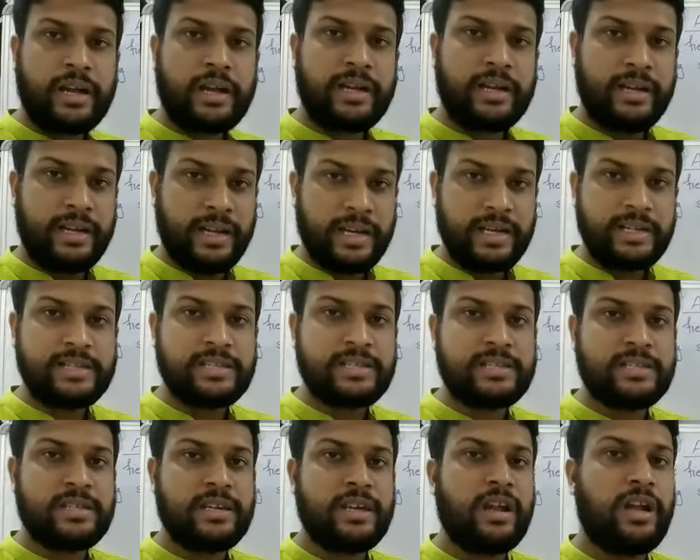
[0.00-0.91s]

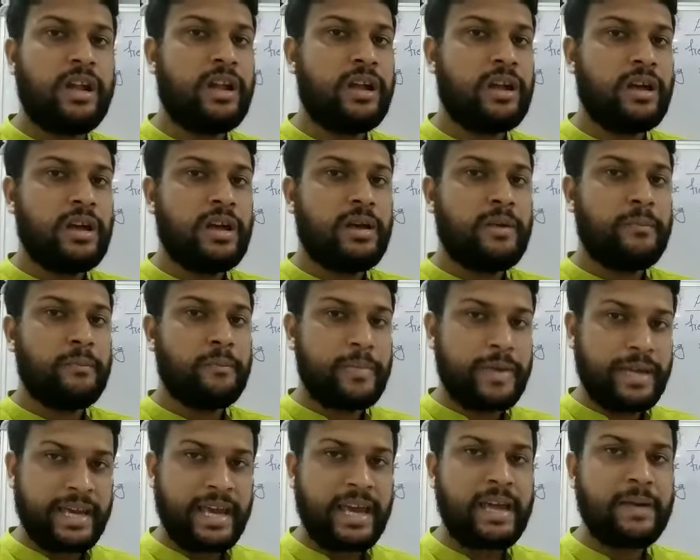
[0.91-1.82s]
does
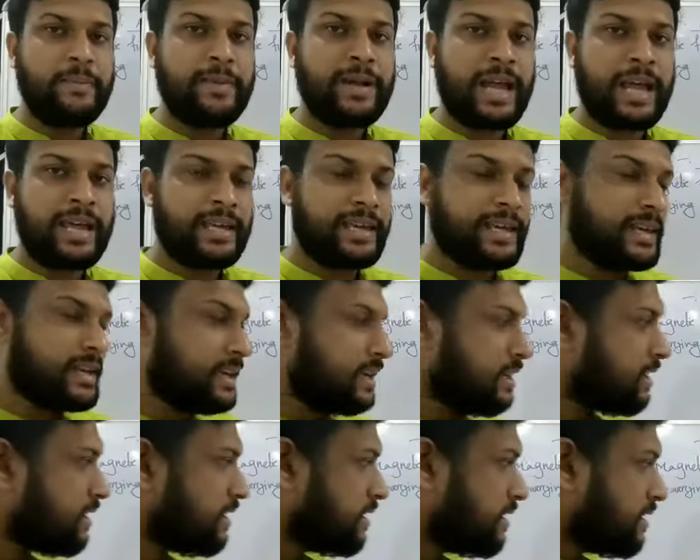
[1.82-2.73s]
behave like a
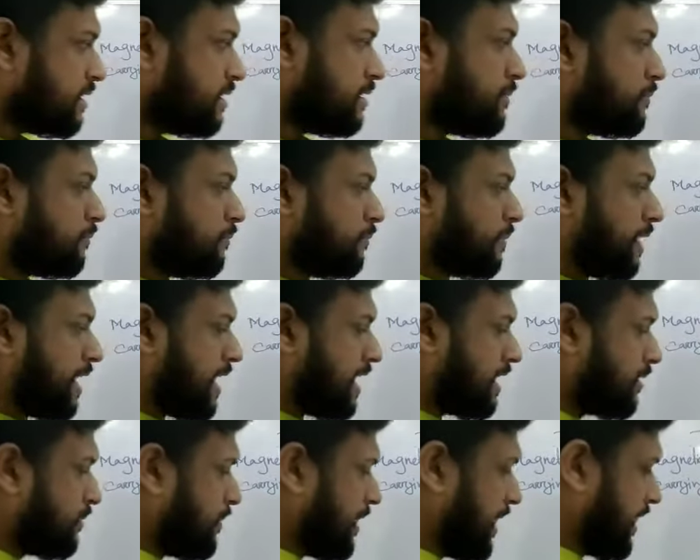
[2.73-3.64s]

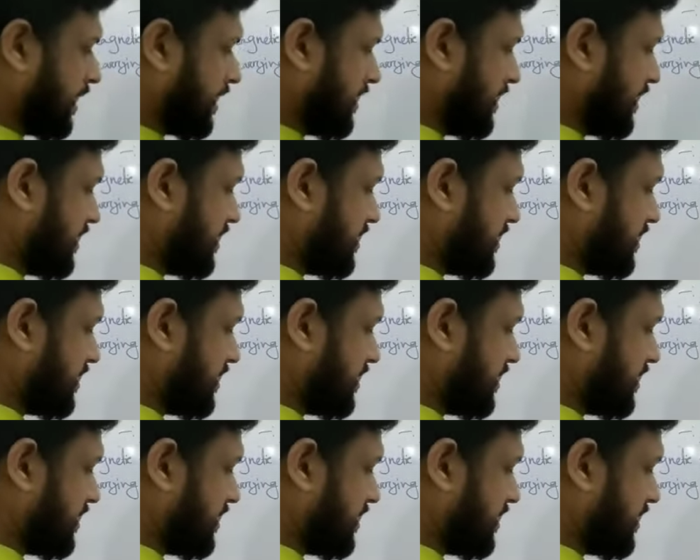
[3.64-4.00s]
bar magnet.